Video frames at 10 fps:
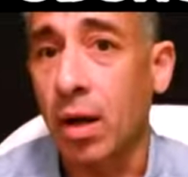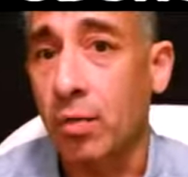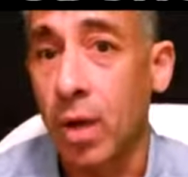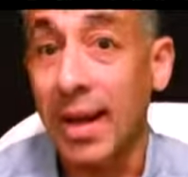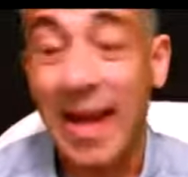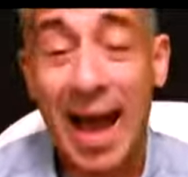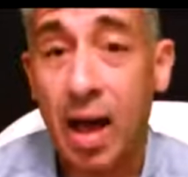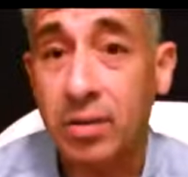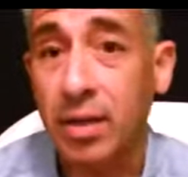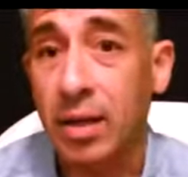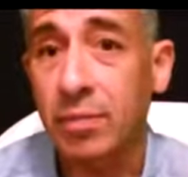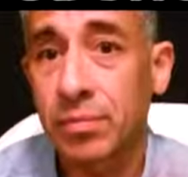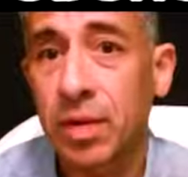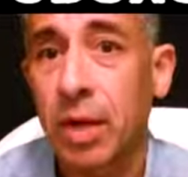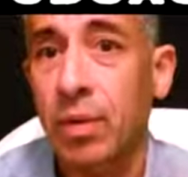are, running out and then
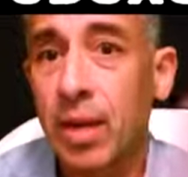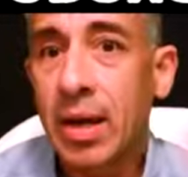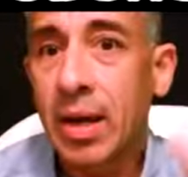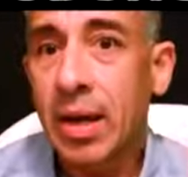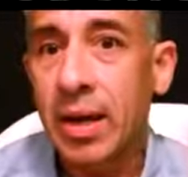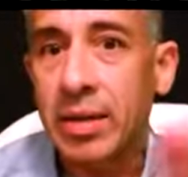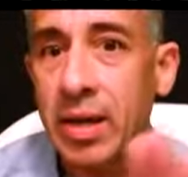you know it,